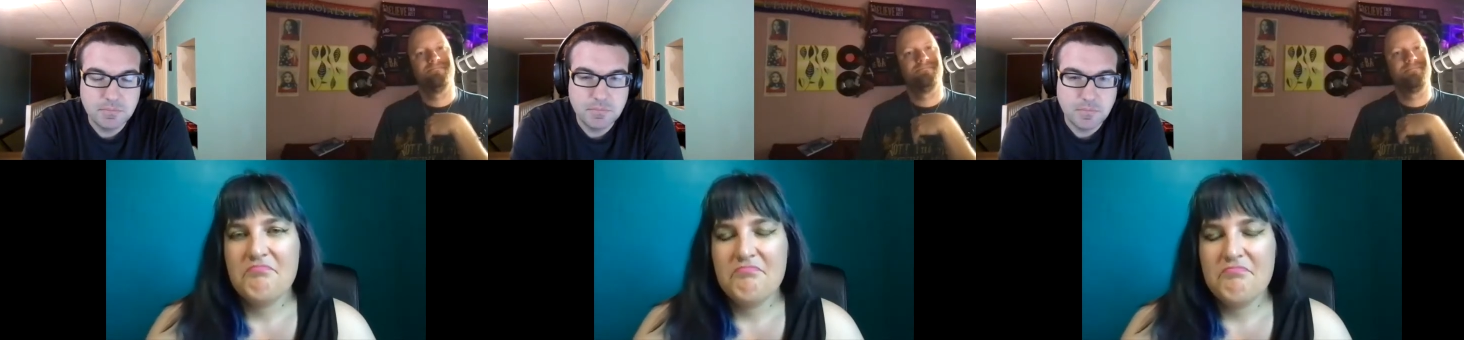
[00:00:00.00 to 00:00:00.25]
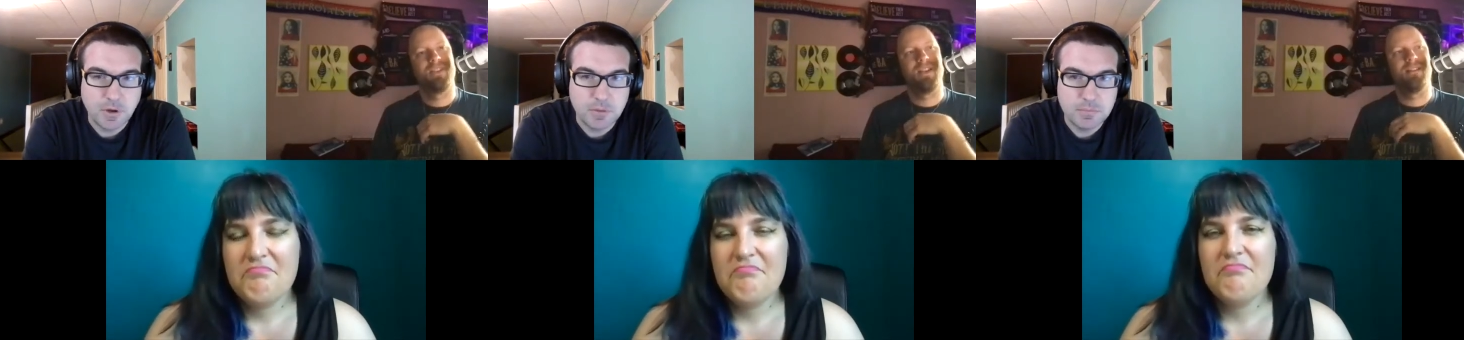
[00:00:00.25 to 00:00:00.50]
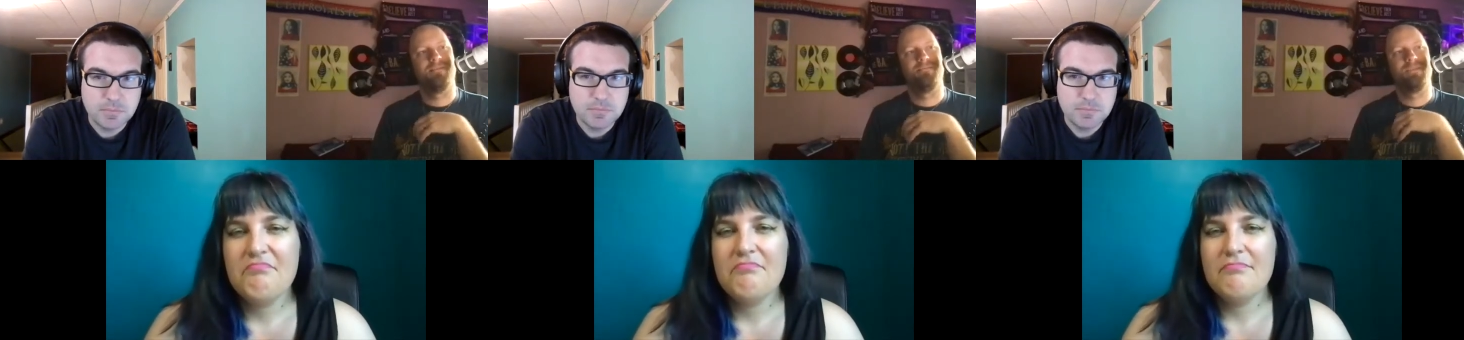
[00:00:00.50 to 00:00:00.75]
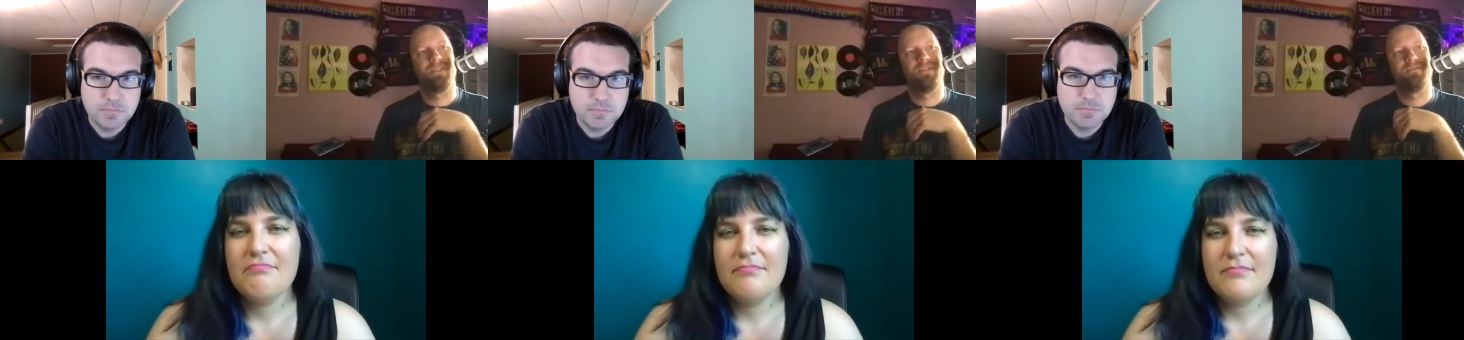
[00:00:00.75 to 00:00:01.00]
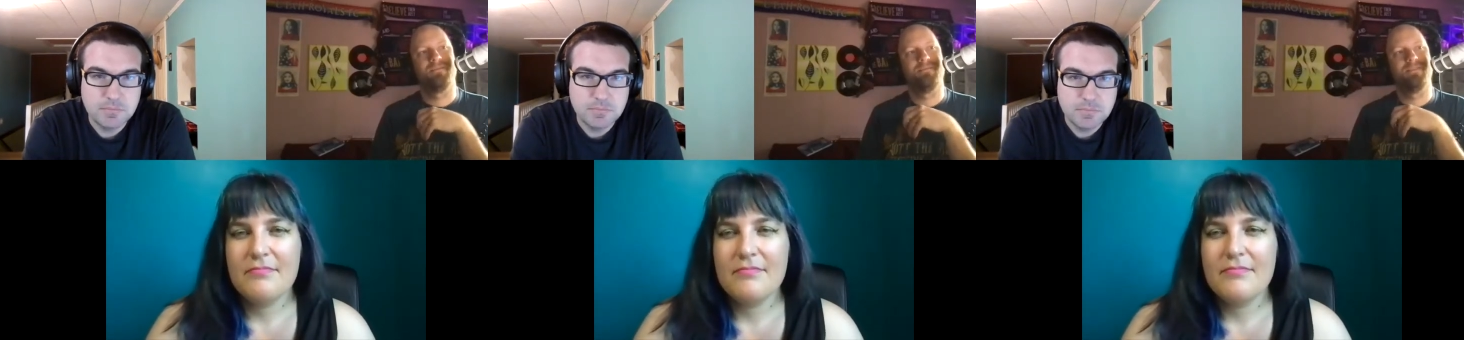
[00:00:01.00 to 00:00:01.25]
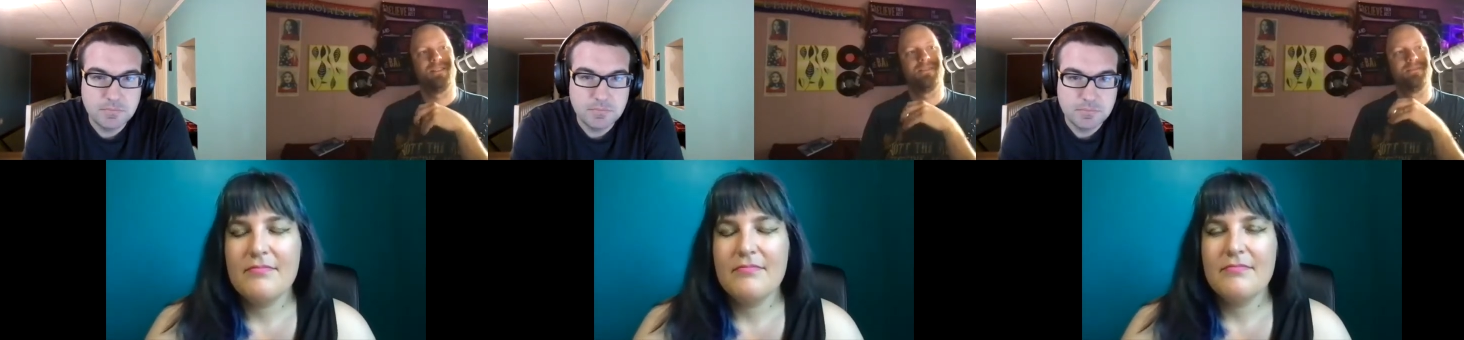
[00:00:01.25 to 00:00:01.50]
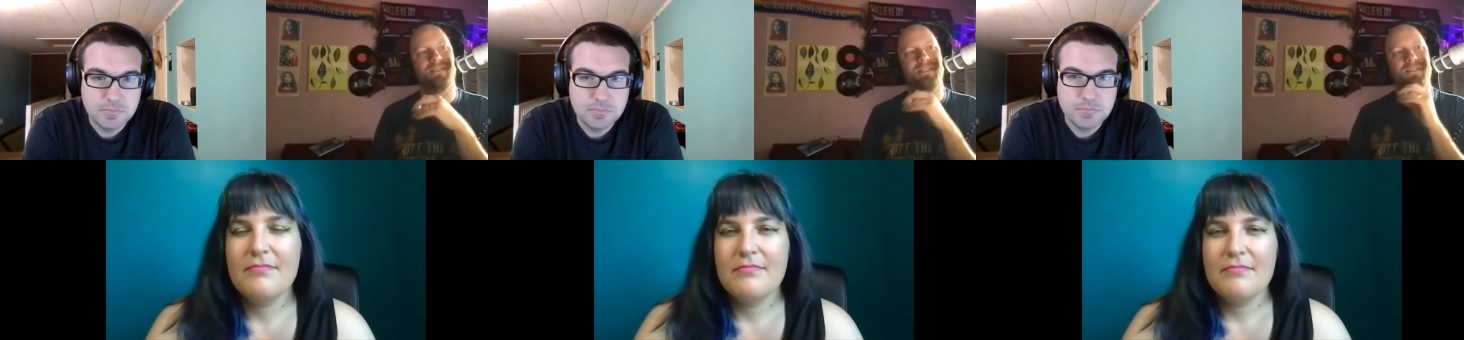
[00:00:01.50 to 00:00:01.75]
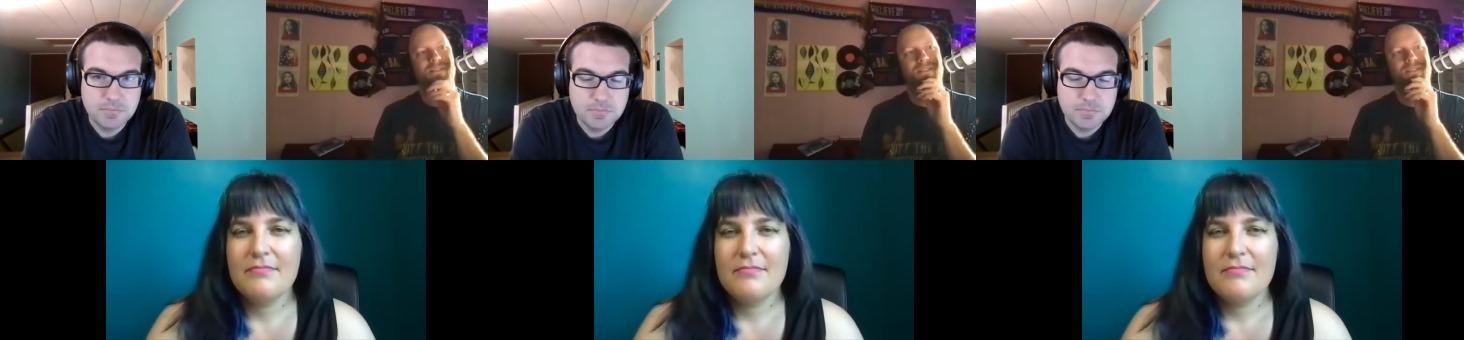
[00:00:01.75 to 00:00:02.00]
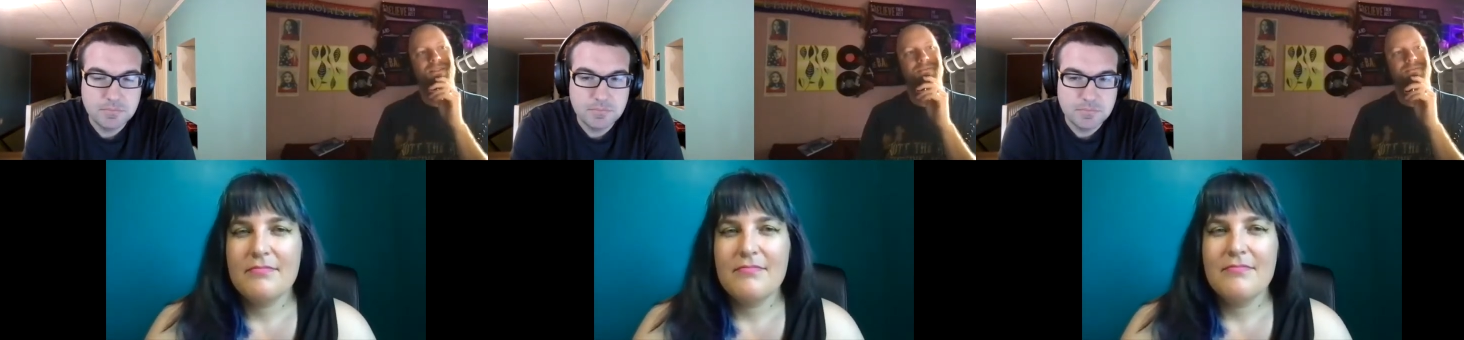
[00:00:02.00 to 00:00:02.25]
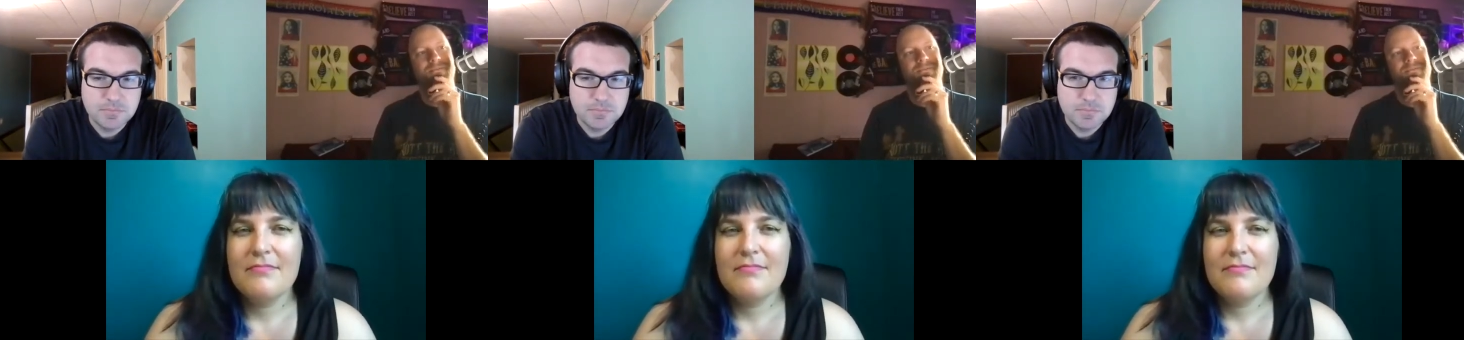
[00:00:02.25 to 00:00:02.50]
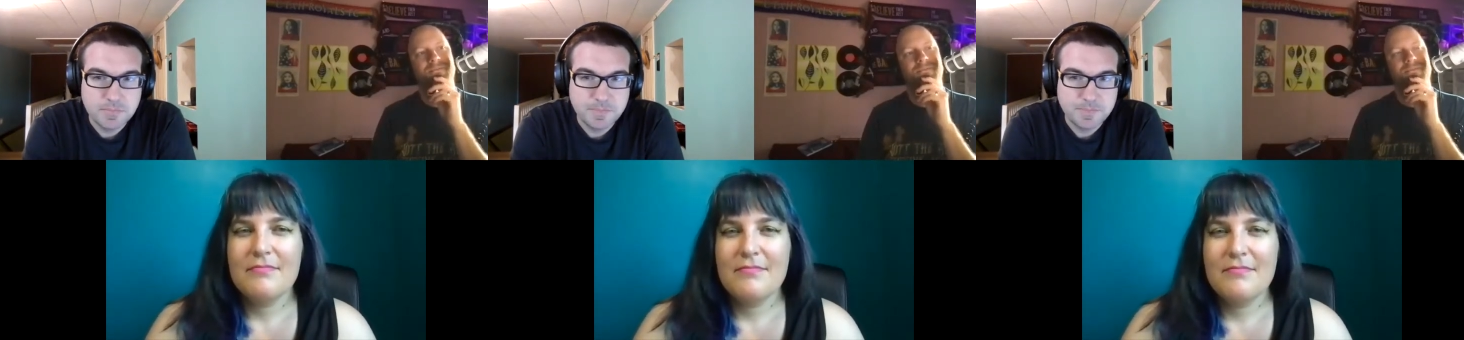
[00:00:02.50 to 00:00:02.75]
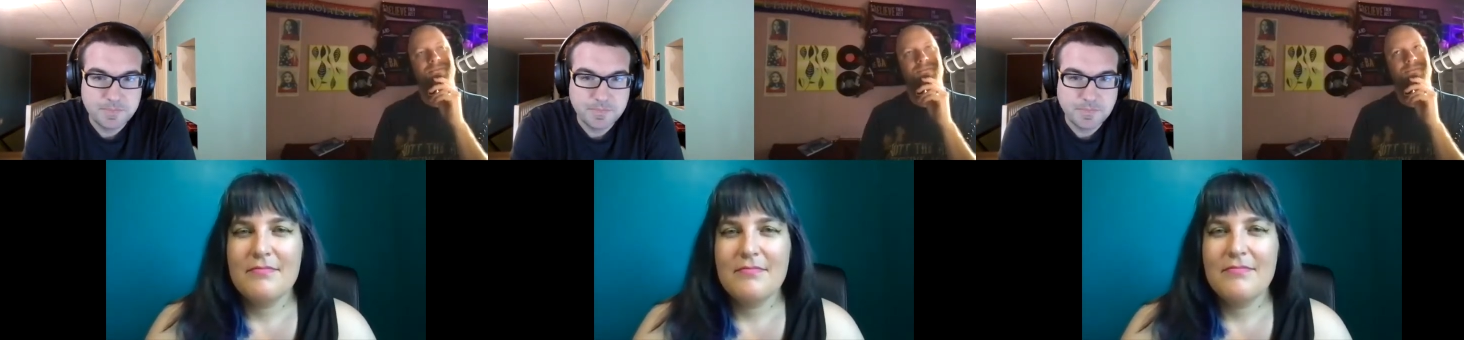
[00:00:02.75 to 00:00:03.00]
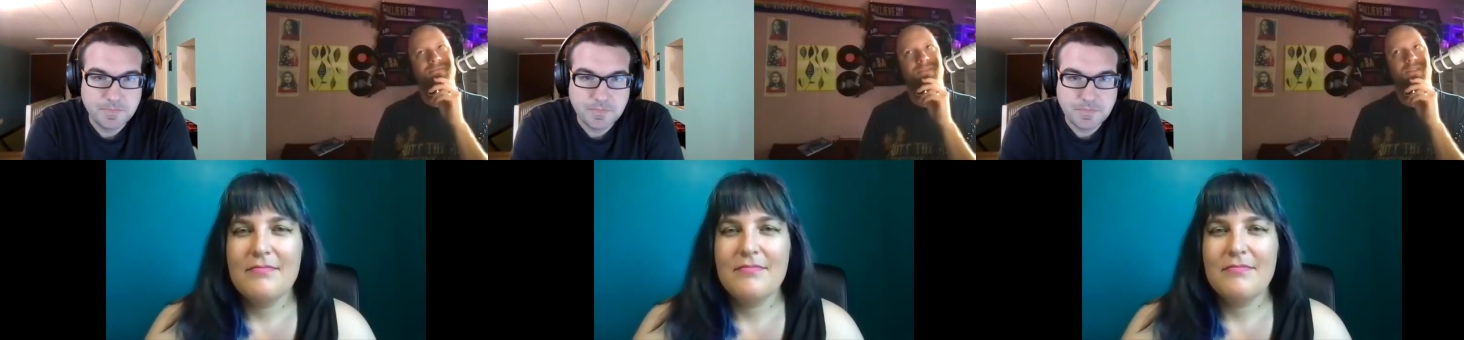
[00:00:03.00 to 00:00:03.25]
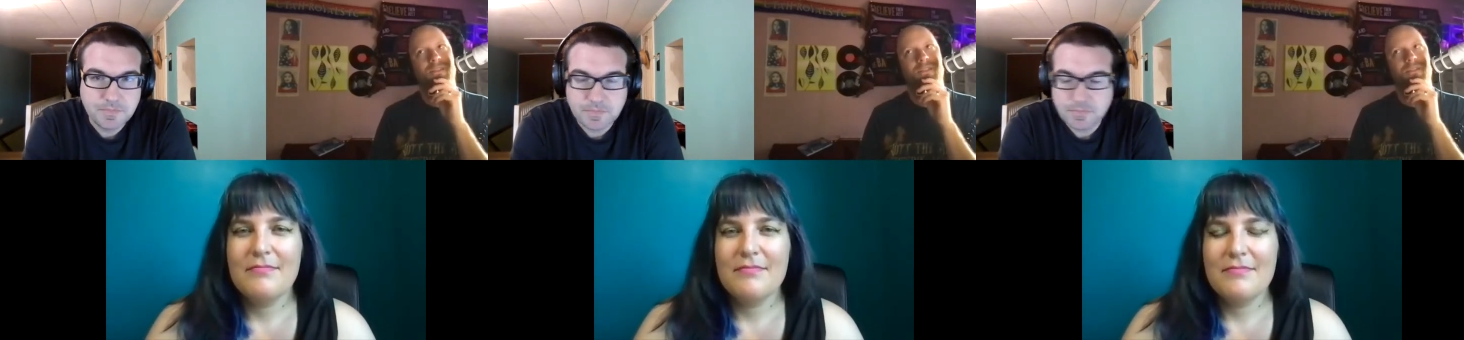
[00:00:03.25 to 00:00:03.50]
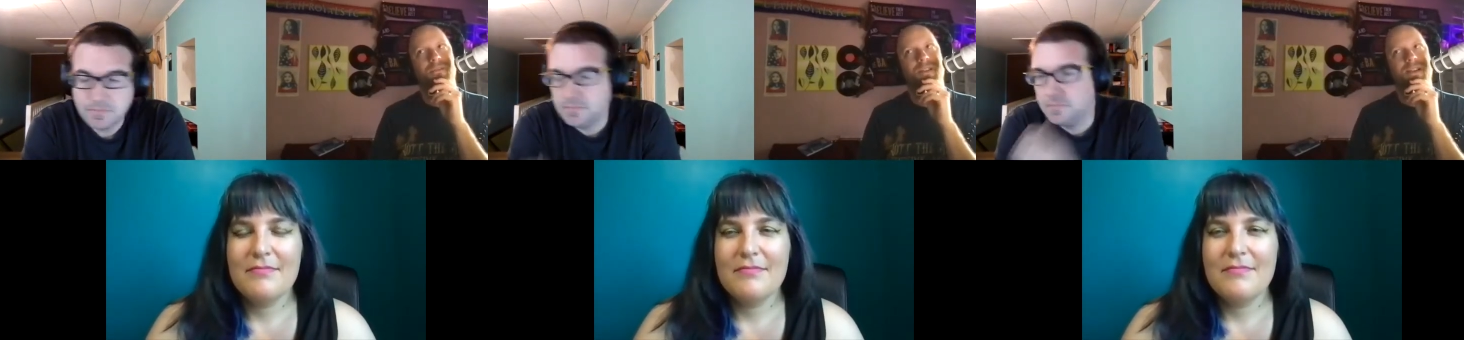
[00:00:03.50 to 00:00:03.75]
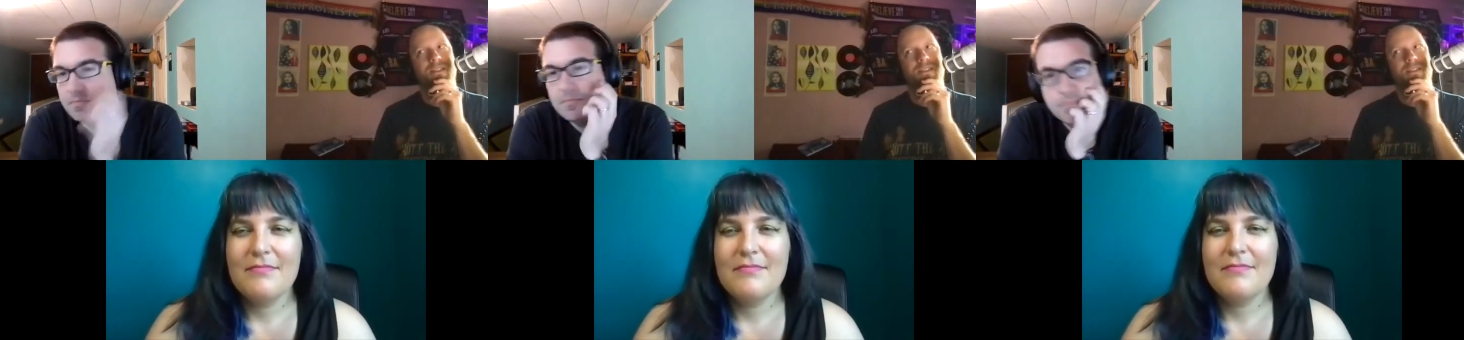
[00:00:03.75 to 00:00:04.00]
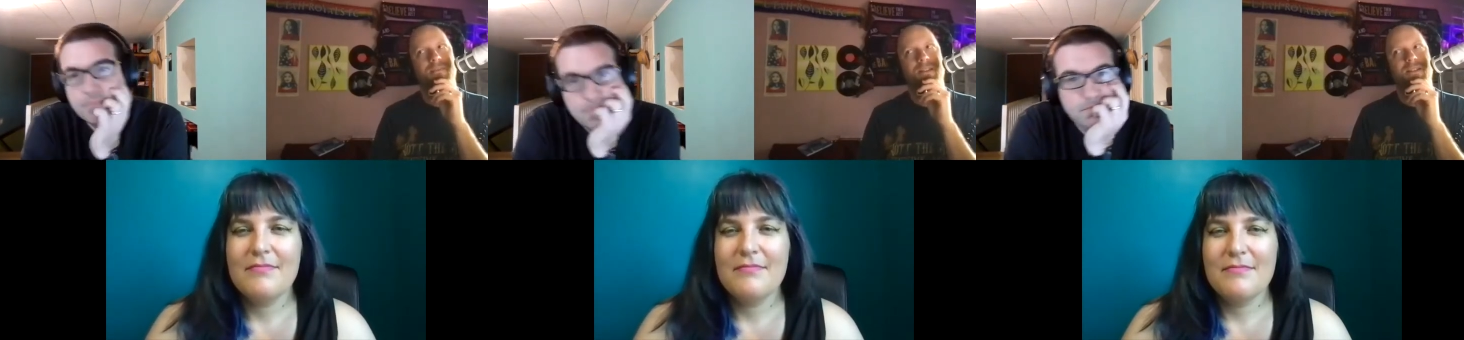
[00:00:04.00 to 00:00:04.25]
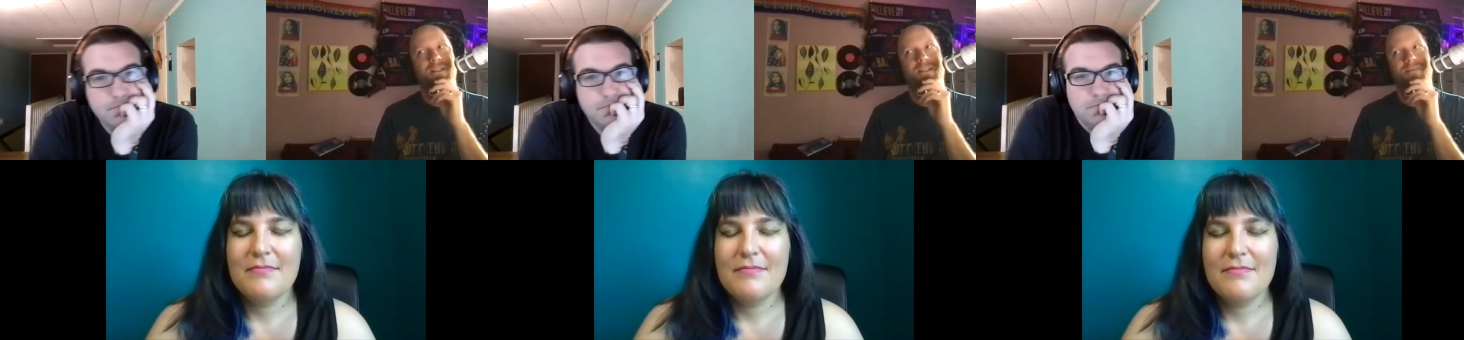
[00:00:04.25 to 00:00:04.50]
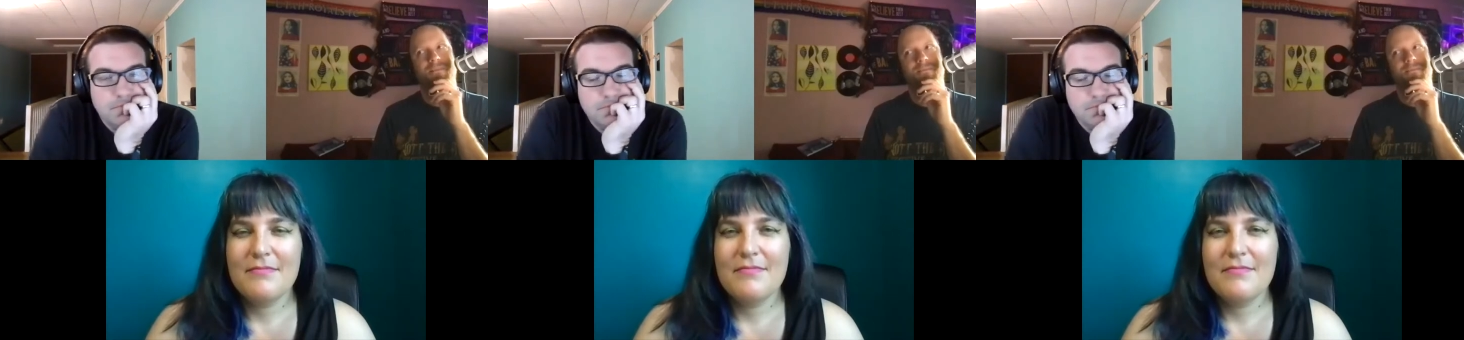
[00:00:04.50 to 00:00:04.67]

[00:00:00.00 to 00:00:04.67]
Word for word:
Speaker 1: Yeah, no, I don't. I don't do. I don't do fast speeds.